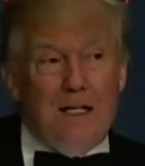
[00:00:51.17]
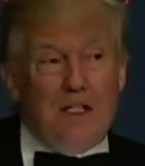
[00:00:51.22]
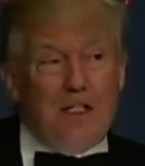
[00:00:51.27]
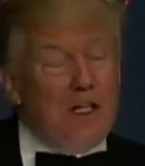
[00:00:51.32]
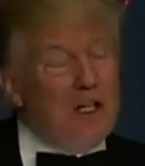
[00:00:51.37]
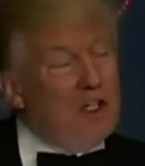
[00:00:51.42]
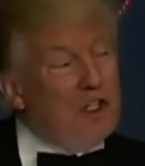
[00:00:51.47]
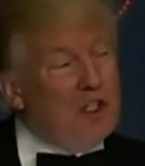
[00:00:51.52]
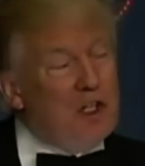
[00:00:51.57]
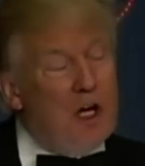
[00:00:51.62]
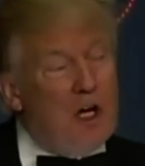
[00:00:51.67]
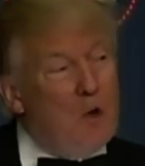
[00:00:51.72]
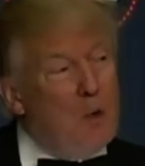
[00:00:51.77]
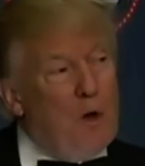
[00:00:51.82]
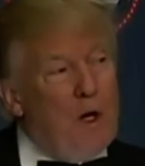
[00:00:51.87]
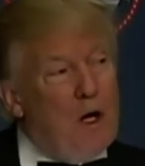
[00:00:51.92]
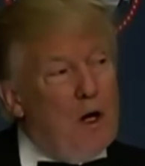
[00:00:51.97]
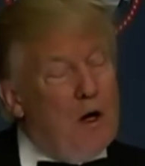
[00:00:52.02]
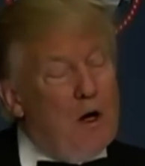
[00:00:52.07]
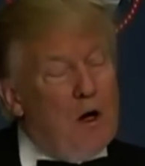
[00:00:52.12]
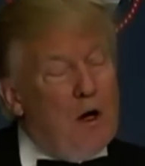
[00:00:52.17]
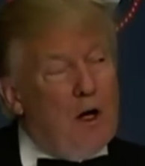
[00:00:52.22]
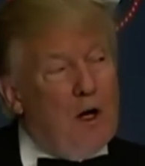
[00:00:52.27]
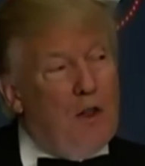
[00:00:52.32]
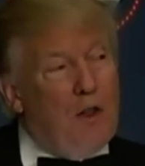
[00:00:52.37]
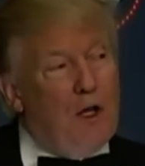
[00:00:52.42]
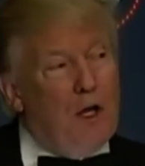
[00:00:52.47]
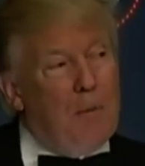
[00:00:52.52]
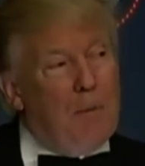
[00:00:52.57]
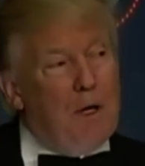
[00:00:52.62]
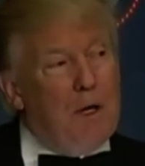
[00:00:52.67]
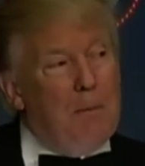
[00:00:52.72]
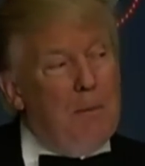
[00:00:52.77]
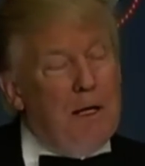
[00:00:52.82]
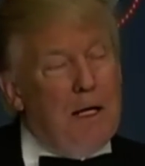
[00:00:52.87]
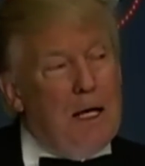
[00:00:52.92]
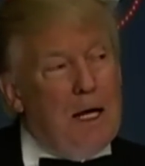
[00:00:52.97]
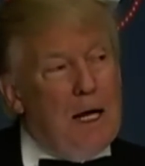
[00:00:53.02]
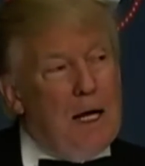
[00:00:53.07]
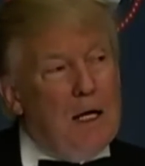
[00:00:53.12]
said, son, we don't know anything
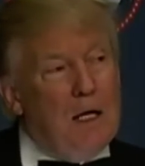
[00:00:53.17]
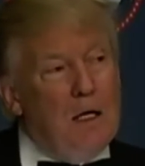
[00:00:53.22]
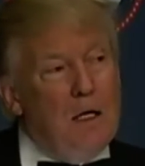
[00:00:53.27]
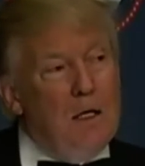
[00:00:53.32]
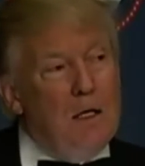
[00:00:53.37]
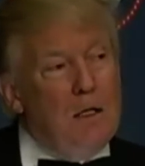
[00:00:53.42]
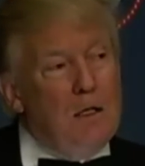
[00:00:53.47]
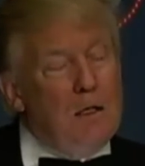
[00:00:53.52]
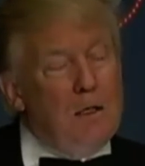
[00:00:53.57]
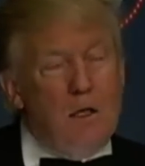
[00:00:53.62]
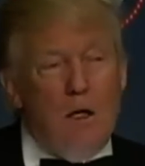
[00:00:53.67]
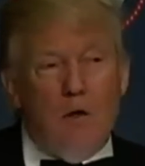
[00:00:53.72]
about Manhattan.